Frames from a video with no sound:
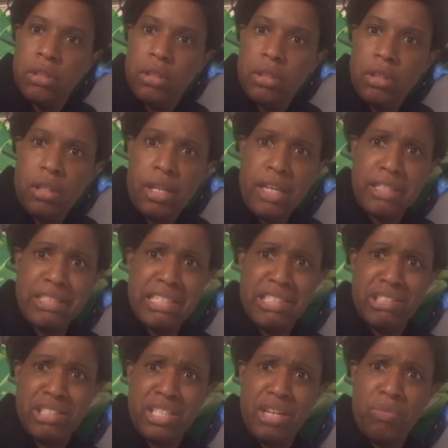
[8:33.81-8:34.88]
You're like, Teacher
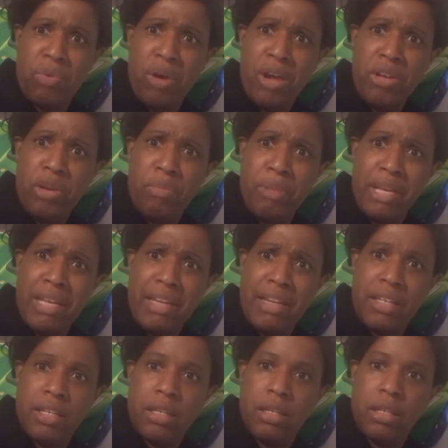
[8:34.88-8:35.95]
Dean, what you
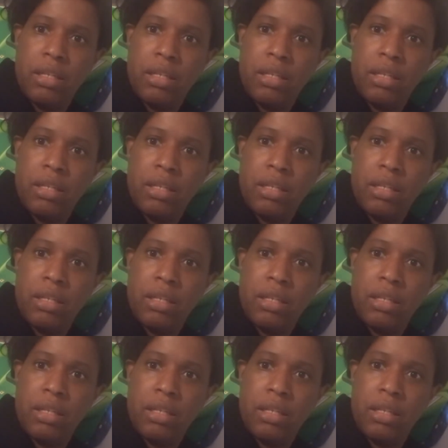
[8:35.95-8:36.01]
mean?